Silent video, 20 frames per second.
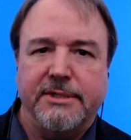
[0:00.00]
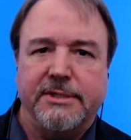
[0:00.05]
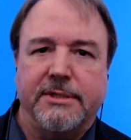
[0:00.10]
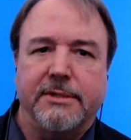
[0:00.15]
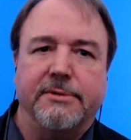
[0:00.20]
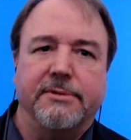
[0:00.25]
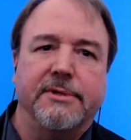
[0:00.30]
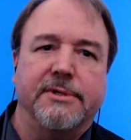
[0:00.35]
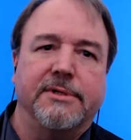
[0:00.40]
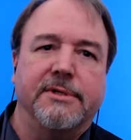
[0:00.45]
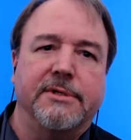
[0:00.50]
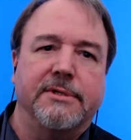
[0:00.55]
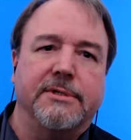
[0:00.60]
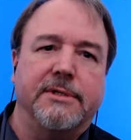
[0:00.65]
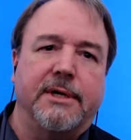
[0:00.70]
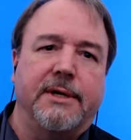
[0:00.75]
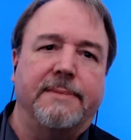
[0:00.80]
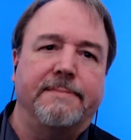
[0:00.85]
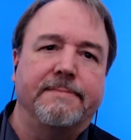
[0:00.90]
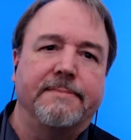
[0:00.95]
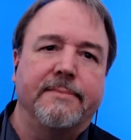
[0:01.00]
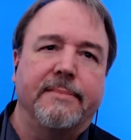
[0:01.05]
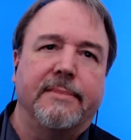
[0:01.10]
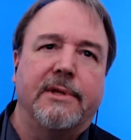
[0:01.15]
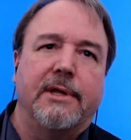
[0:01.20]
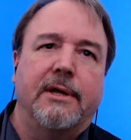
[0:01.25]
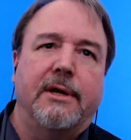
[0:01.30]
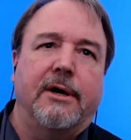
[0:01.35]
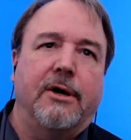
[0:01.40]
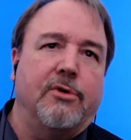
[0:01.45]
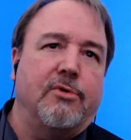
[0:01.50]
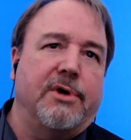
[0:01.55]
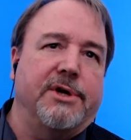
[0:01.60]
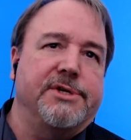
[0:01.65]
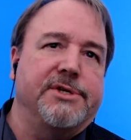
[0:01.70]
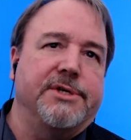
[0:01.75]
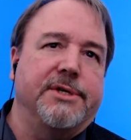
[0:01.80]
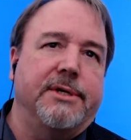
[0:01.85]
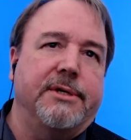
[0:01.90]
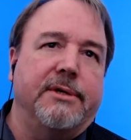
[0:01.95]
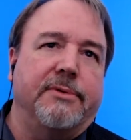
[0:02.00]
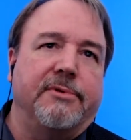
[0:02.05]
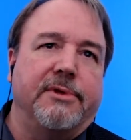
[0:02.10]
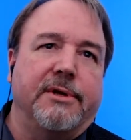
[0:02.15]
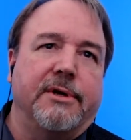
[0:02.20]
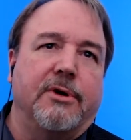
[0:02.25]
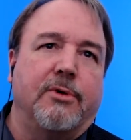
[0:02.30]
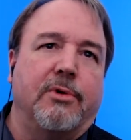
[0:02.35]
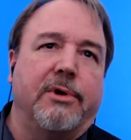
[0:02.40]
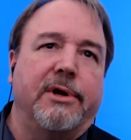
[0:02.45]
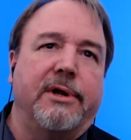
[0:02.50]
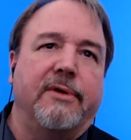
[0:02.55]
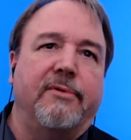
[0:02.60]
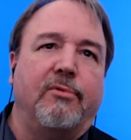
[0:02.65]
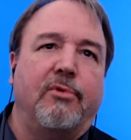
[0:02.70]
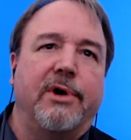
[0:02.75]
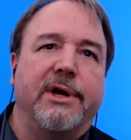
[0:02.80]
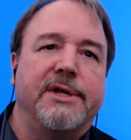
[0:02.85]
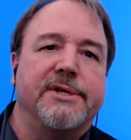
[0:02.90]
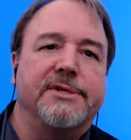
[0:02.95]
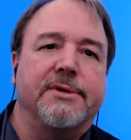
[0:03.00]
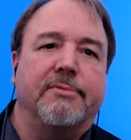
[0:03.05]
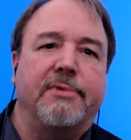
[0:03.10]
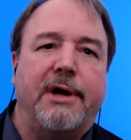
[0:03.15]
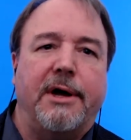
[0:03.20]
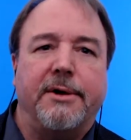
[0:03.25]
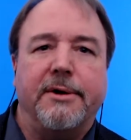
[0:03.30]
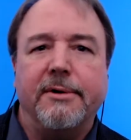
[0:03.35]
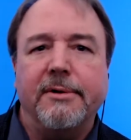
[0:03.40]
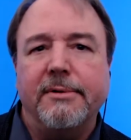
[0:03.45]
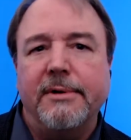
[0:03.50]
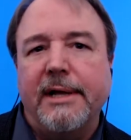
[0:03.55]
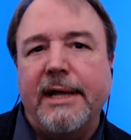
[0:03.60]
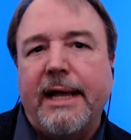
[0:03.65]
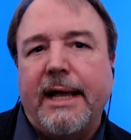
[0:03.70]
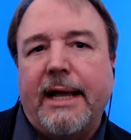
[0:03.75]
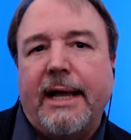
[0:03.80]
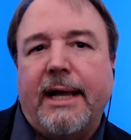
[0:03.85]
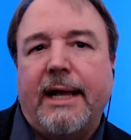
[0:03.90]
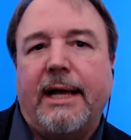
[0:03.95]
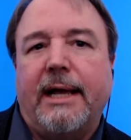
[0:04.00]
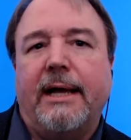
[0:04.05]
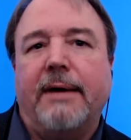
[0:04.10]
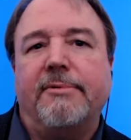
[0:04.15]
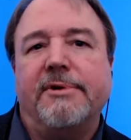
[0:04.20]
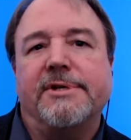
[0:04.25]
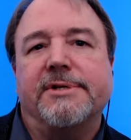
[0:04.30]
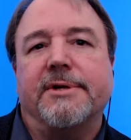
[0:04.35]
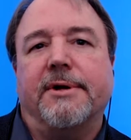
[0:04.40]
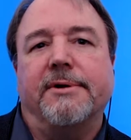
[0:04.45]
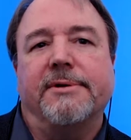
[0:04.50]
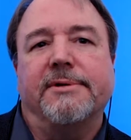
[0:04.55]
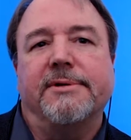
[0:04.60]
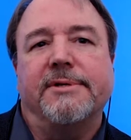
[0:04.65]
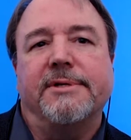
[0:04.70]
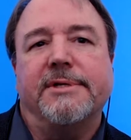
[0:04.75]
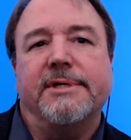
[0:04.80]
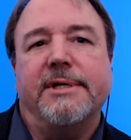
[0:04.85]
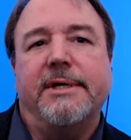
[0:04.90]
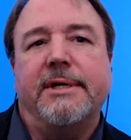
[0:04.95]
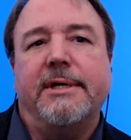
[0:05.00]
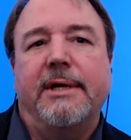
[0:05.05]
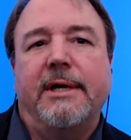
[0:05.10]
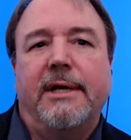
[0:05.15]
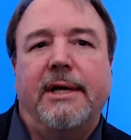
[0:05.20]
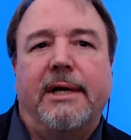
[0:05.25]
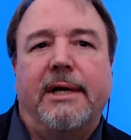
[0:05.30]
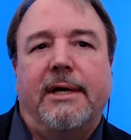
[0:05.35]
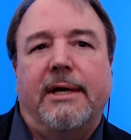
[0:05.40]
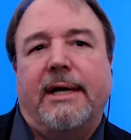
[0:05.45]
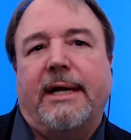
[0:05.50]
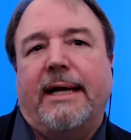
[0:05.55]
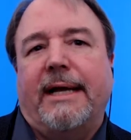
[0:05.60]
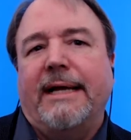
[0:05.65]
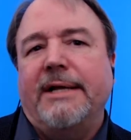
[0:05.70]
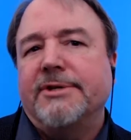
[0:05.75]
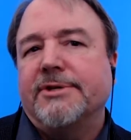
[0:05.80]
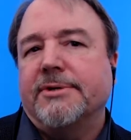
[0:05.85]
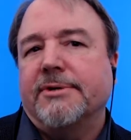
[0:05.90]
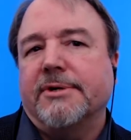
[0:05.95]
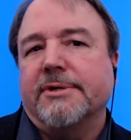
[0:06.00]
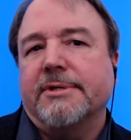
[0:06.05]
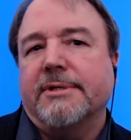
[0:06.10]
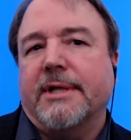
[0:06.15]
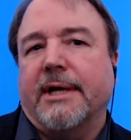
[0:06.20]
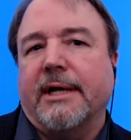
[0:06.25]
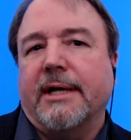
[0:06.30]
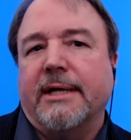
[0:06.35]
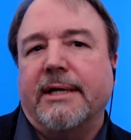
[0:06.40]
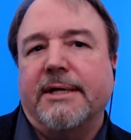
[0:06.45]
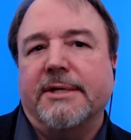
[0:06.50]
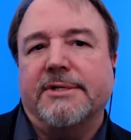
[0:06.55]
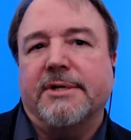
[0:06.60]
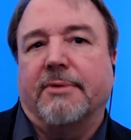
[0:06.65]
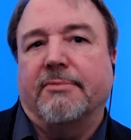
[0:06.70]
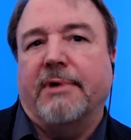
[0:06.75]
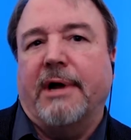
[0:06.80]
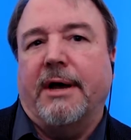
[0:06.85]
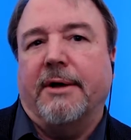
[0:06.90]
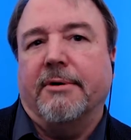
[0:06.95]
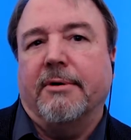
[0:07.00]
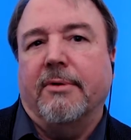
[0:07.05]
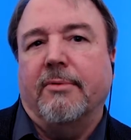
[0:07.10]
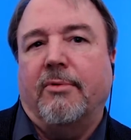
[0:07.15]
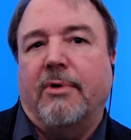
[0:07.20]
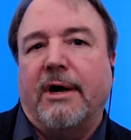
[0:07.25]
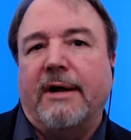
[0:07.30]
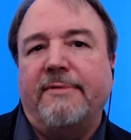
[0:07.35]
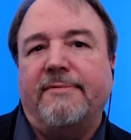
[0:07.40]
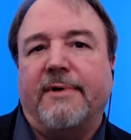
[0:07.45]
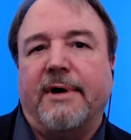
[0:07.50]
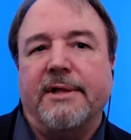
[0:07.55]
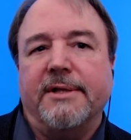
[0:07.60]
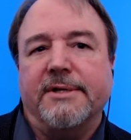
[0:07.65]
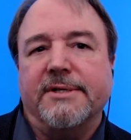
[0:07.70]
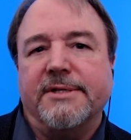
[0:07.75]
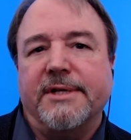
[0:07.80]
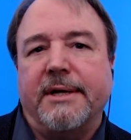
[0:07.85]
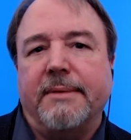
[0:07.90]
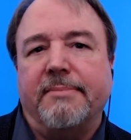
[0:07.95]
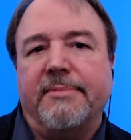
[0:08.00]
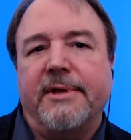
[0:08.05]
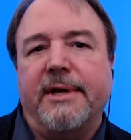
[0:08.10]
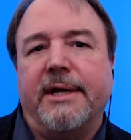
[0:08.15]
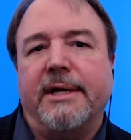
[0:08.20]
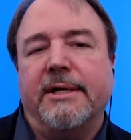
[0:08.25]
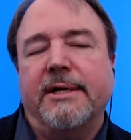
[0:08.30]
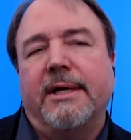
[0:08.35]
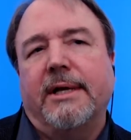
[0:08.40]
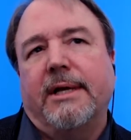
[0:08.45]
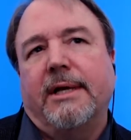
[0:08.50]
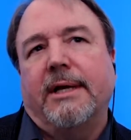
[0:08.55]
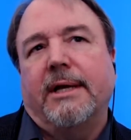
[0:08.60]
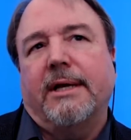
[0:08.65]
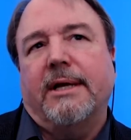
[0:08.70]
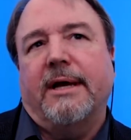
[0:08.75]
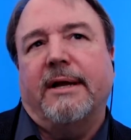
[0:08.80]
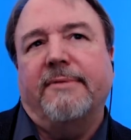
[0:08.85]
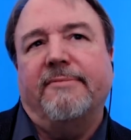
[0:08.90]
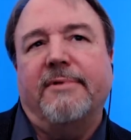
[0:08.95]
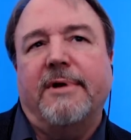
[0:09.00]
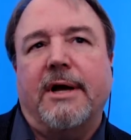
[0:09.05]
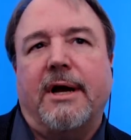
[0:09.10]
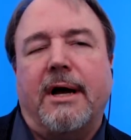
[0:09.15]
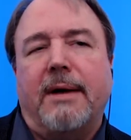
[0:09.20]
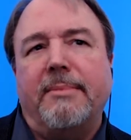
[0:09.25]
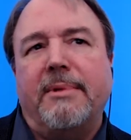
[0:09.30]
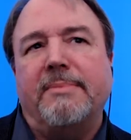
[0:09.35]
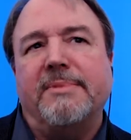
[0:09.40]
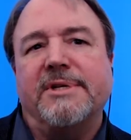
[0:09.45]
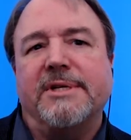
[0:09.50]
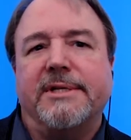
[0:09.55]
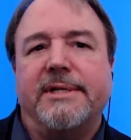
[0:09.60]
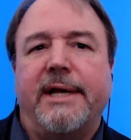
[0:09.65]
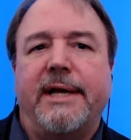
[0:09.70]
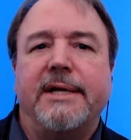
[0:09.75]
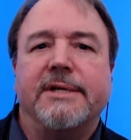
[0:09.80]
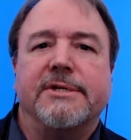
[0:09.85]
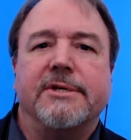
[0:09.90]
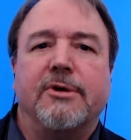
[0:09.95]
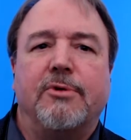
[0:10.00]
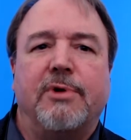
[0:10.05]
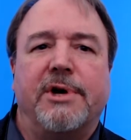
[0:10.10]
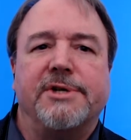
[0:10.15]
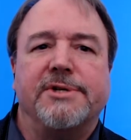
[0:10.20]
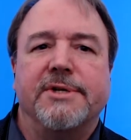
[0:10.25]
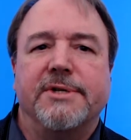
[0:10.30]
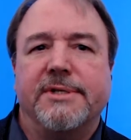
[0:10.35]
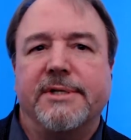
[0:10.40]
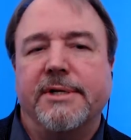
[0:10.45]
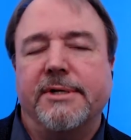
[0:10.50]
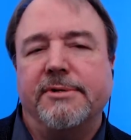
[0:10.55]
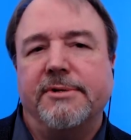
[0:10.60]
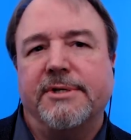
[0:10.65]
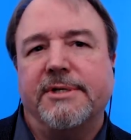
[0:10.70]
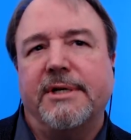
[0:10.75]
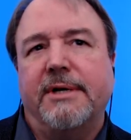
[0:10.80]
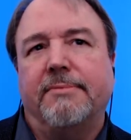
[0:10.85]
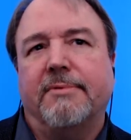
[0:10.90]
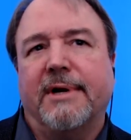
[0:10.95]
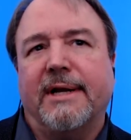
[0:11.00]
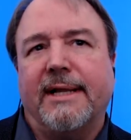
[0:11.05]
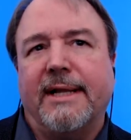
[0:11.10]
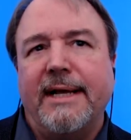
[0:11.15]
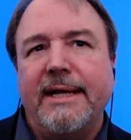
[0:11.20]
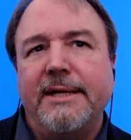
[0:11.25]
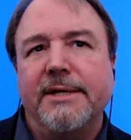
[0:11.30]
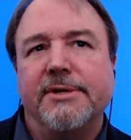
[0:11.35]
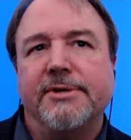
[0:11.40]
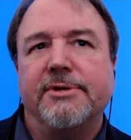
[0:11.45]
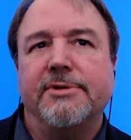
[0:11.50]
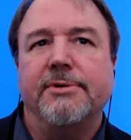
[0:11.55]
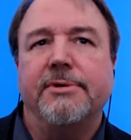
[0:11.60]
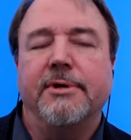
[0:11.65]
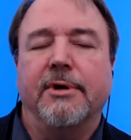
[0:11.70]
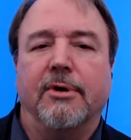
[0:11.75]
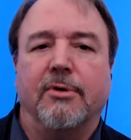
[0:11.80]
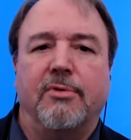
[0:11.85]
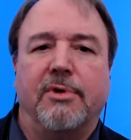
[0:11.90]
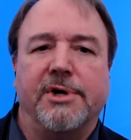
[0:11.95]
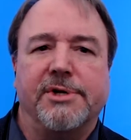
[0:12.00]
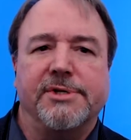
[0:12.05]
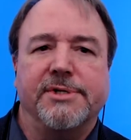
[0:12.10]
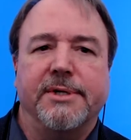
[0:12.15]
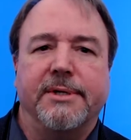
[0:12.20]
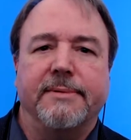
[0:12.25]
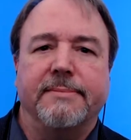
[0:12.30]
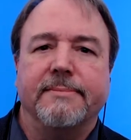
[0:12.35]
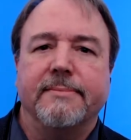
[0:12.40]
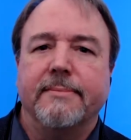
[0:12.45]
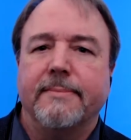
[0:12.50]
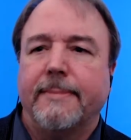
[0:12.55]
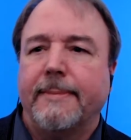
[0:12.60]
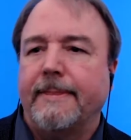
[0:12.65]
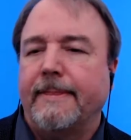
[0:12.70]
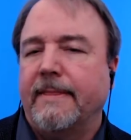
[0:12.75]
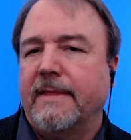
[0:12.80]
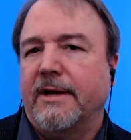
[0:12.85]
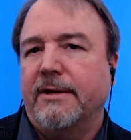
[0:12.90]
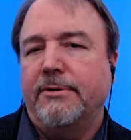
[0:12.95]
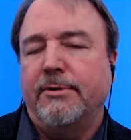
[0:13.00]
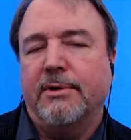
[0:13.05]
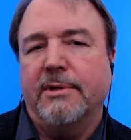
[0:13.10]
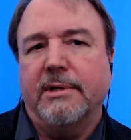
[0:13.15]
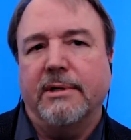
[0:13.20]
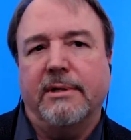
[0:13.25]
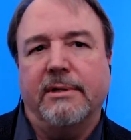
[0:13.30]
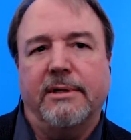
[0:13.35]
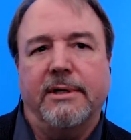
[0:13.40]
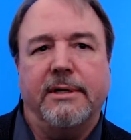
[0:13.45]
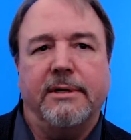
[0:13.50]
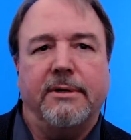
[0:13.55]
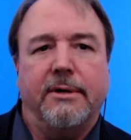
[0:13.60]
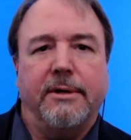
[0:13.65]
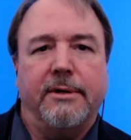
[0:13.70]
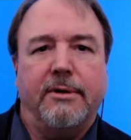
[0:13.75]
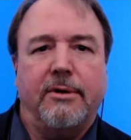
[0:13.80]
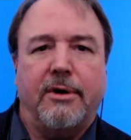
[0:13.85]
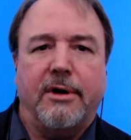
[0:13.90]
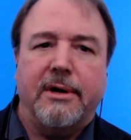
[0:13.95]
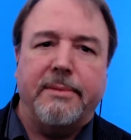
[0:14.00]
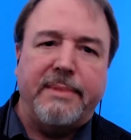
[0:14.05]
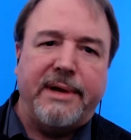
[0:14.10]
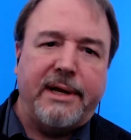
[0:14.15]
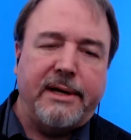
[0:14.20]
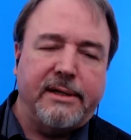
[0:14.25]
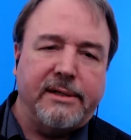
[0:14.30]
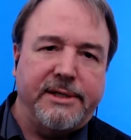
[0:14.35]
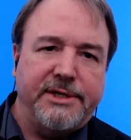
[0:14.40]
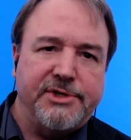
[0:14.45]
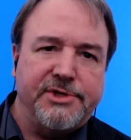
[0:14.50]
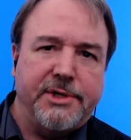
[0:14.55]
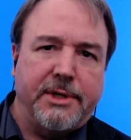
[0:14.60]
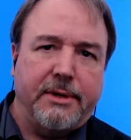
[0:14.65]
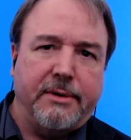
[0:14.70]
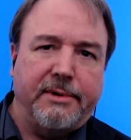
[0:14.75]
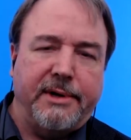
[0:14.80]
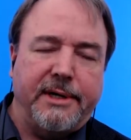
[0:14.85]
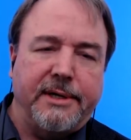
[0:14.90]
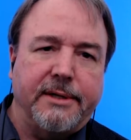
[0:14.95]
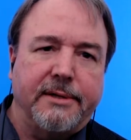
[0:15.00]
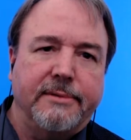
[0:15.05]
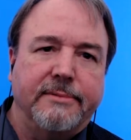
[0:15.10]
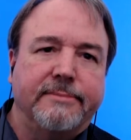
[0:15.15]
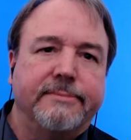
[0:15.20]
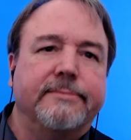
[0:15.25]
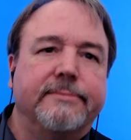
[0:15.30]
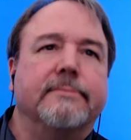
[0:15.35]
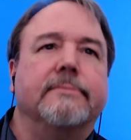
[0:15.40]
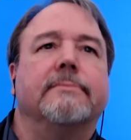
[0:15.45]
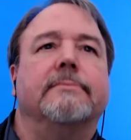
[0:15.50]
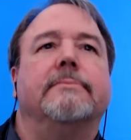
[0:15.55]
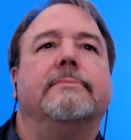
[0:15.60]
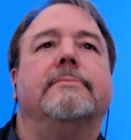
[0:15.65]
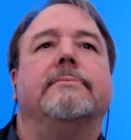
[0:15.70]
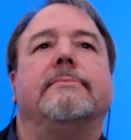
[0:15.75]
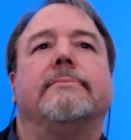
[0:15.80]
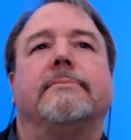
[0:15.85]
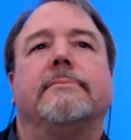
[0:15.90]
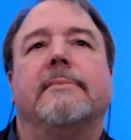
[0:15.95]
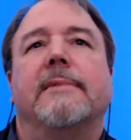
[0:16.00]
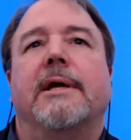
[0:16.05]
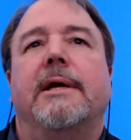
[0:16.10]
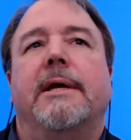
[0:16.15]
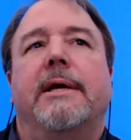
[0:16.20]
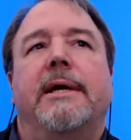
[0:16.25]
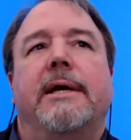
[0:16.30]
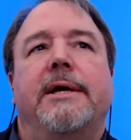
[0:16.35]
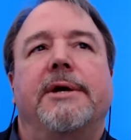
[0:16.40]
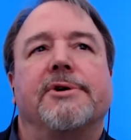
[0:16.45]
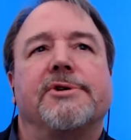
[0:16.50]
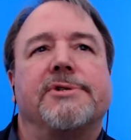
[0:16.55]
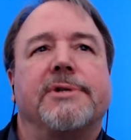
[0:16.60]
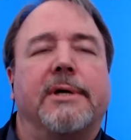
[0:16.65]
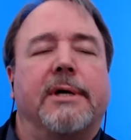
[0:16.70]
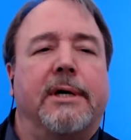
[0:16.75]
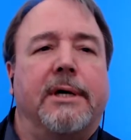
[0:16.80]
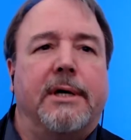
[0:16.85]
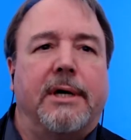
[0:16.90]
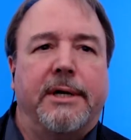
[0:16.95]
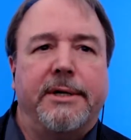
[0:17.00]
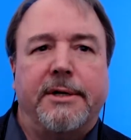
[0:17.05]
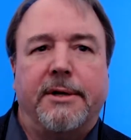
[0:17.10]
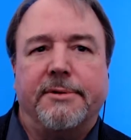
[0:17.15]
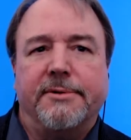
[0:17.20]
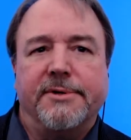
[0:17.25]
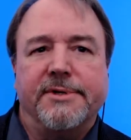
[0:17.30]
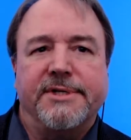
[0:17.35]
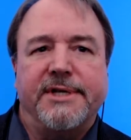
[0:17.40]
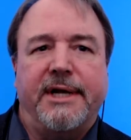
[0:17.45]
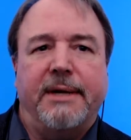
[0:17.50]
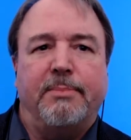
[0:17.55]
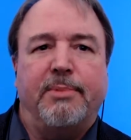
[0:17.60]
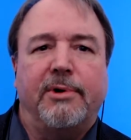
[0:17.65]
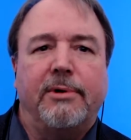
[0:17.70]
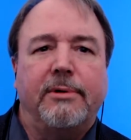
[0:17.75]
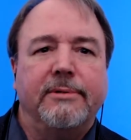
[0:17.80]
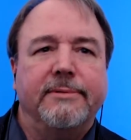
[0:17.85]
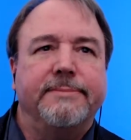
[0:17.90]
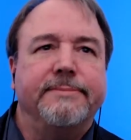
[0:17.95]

So this is a question with a query of what is a router, and we start to see answers like, is a router and Wi-Fi the same thing? Kind of common mistakes and questions that you see related to your question that you can click on, automatically generated. Here's another example.